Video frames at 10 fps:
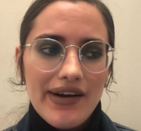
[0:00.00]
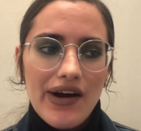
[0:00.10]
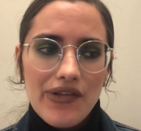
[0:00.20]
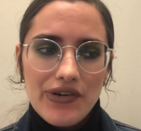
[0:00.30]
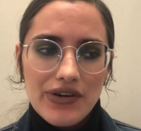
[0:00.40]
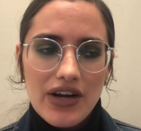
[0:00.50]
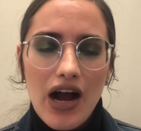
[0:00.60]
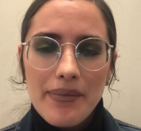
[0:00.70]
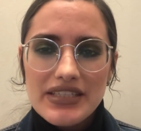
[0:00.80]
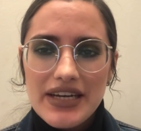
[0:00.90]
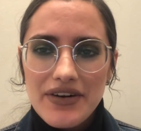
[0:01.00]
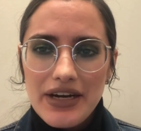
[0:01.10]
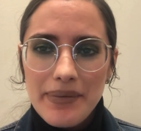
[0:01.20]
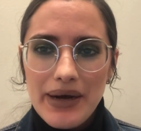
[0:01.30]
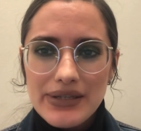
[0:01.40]
other commentary
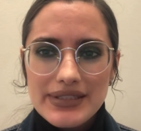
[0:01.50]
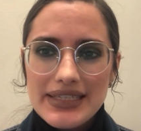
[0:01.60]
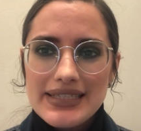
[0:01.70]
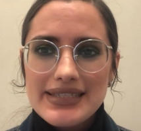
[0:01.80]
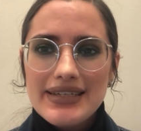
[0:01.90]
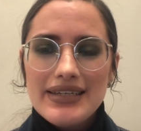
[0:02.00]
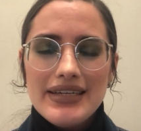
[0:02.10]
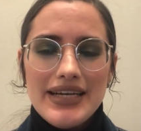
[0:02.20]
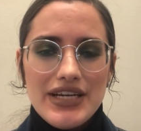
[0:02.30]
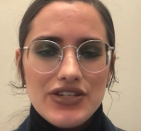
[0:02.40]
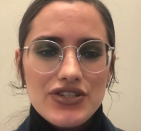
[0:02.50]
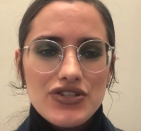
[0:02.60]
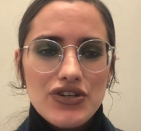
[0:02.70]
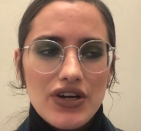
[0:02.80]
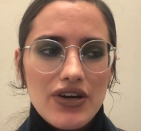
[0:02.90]
about this. He just
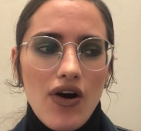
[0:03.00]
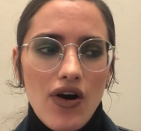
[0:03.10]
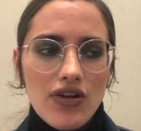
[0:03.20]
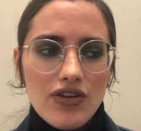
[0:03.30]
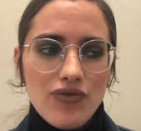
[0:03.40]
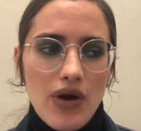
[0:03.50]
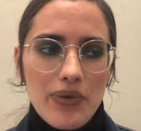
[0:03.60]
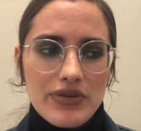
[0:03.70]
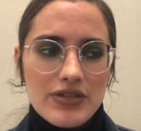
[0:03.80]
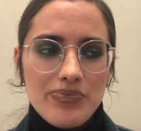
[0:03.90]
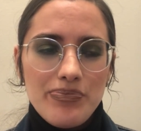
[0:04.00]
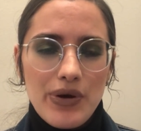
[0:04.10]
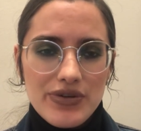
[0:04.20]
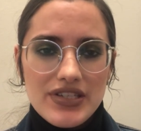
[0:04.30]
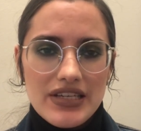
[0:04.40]
took all of what was
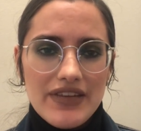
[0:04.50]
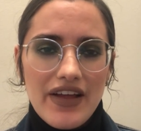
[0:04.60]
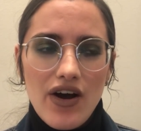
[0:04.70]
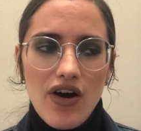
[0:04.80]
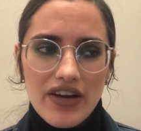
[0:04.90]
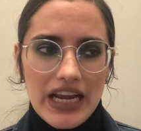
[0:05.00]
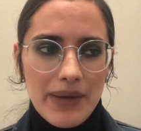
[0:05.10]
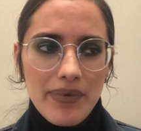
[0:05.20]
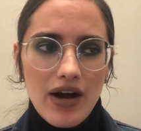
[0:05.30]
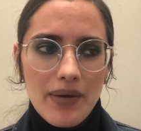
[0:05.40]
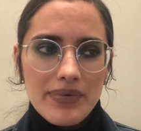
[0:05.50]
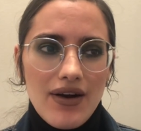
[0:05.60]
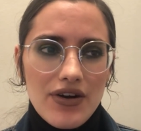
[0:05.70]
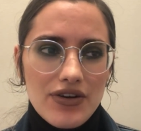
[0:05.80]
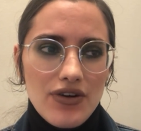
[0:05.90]
posted in that all K-pop
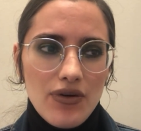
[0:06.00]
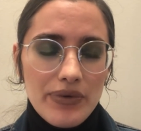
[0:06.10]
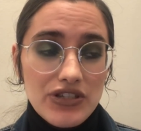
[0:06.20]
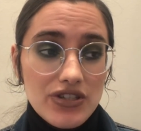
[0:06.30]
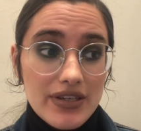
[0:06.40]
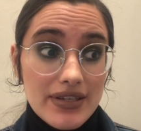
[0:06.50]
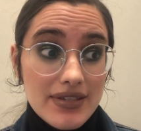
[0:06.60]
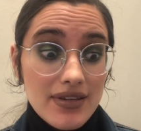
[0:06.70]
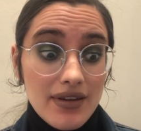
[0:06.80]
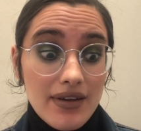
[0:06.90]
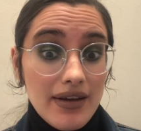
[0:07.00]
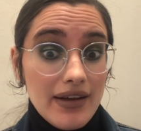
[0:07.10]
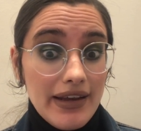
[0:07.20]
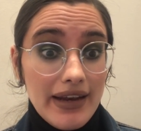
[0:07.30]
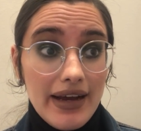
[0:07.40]
article, which is
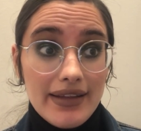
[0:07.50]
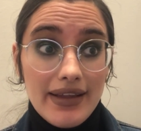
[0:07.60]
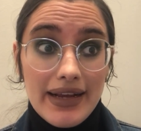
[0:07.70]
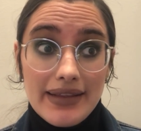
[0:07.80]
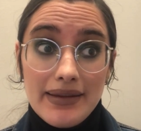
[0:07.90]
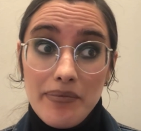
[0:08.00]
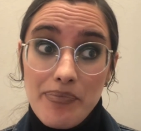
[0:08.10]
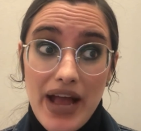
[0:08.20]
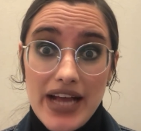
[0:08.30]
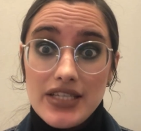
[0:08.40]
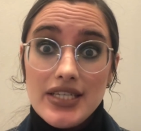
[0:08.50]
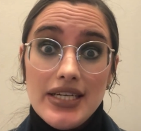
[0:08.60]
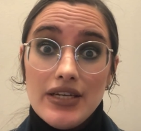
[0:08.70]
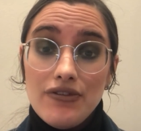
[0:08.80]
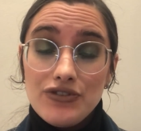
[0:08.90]
not like the
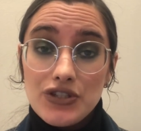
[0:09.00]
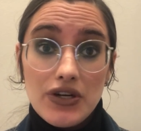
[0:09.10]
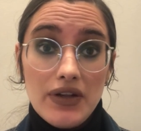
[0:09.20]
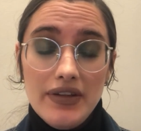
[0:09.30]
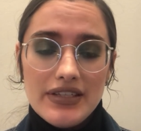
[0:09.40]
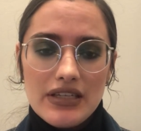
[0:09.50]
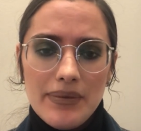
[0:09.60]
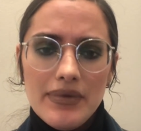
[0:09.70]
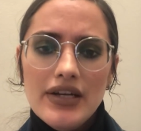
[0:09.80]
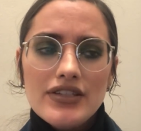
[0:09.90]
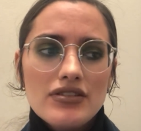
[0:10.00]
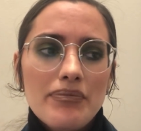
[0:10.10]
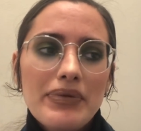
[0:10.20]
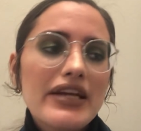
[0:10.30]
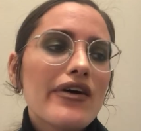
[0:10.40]
bastion of journalism, to
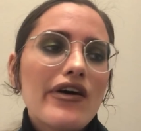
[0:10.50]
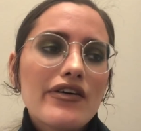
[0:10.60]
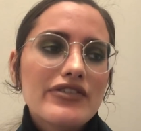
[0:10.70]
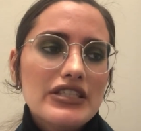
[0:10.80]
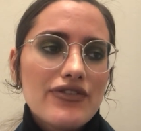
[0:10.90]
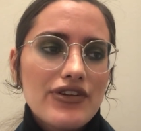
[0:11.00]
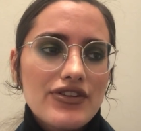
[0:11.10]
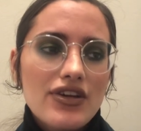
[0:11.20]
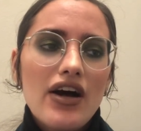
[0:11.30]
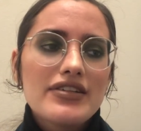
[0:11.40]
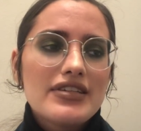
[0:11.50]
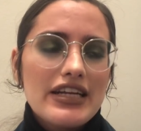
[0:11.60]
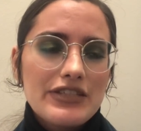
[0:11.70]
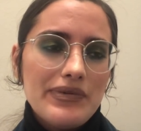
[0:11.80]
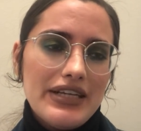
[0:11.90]
be all the different thoughts and
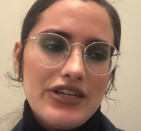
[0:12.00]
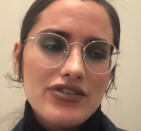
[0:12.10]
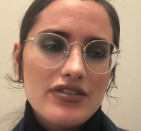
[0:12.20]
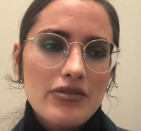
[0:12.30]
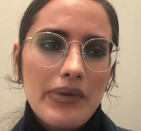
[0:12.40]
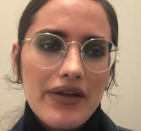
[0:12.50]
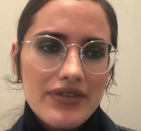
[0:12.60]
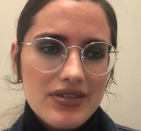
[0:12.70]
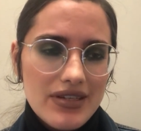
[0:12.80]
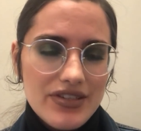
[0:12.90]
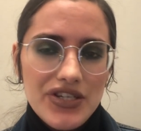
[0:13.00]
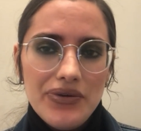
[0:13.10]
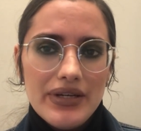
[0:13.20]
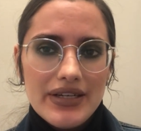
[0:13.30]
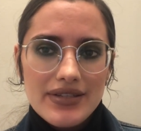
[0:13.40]
explanations about this issue,
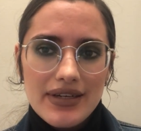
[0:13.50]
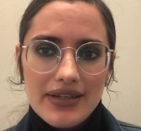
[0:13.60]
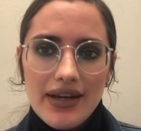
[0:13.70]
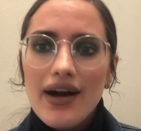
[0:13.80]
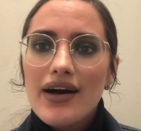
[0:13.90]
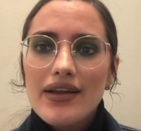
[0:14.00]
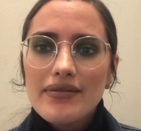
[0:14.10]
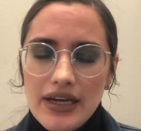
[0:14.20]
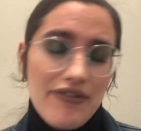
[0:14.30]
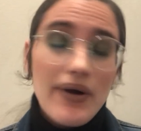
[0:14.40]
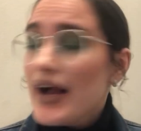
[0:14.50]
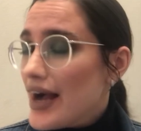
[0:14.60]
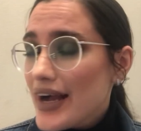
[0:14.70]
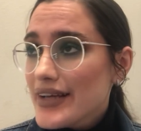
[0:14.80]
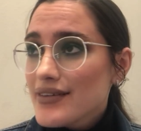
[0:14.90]
and it's like not.
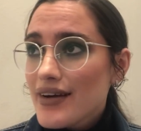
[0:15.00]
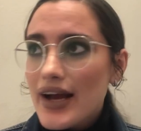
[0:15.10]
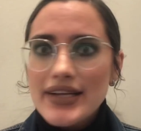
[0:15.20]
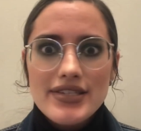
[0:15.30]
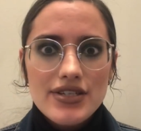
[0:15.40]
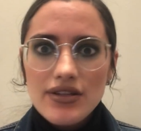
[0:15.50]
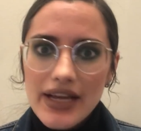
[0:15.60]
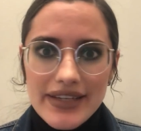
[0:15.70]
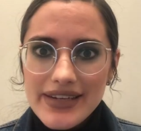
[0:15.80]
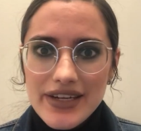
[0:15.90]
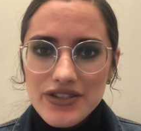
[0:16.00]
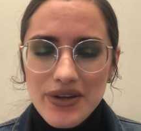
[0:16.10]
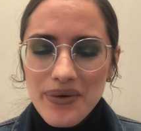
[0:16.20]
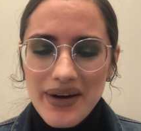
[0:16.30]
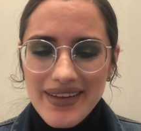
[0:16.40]
FYI, I still like
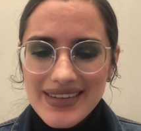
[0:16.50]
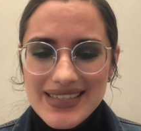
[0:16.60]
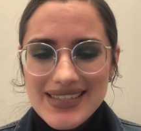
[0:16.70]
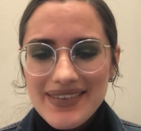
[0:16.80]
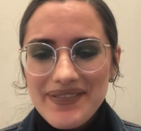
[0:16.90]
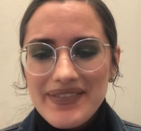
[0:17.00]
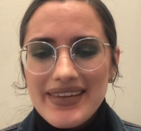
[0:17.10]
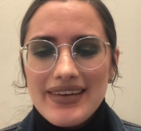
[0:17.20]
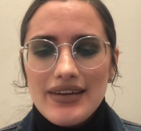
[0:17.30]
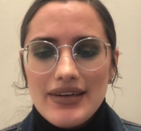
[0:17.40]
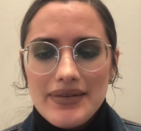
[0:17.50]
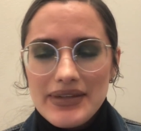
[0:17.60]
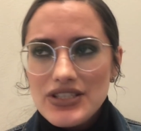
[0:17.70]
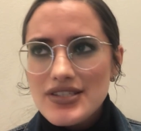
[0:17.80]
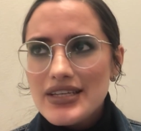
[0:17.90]
D'Angelo Wallace. I
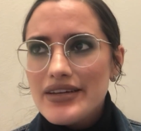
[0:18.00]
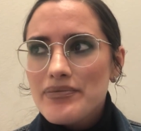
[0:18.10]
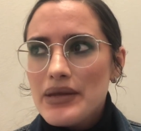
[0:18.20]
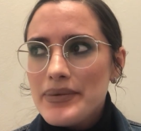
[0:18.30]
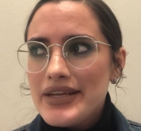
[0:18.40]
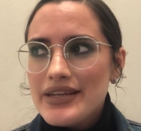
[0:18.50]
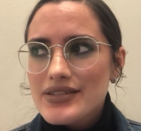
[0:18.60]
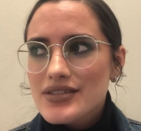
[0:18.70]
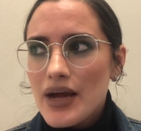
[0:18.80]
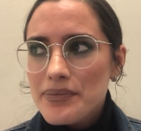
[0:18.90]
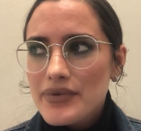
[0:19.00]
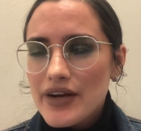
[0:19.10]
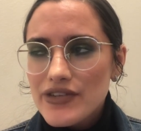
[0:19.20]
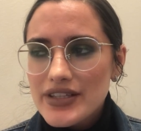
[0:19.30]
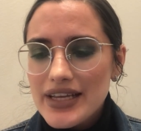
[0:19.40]
just think maybe he stopped
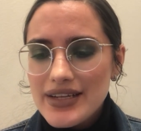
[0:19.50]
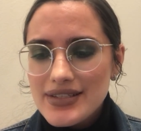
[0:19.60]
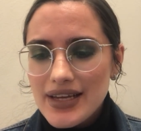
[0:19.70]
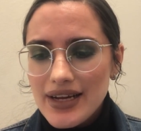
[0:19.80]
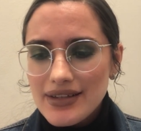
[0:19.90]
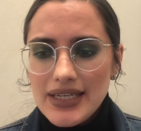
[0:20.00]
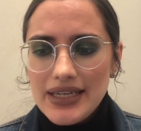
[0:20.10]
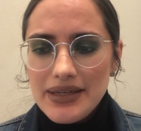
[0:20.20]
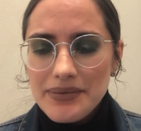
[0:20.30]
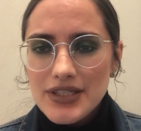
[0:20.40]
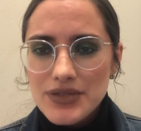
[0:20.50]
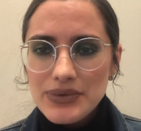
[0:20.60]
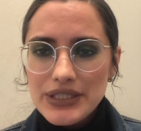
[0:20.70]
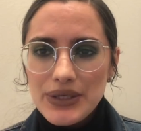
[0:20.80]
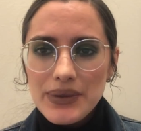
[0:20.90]
covering things that he doesn't
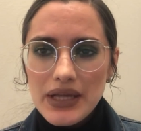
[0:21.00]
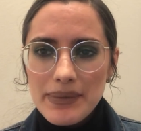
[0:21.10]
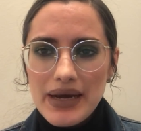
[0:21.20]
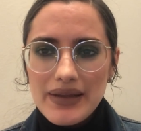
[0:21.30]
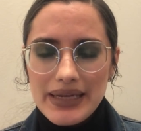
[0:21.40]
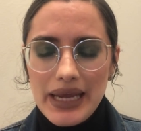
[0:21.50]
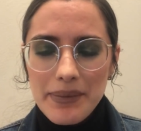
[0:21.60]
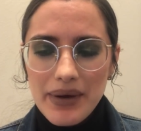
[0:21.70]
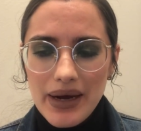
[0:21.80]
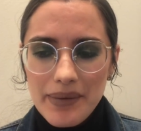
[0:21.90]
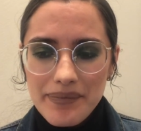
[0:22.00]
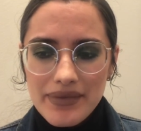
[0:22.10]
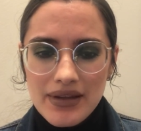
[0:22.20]
really know a lot about, like K-pop,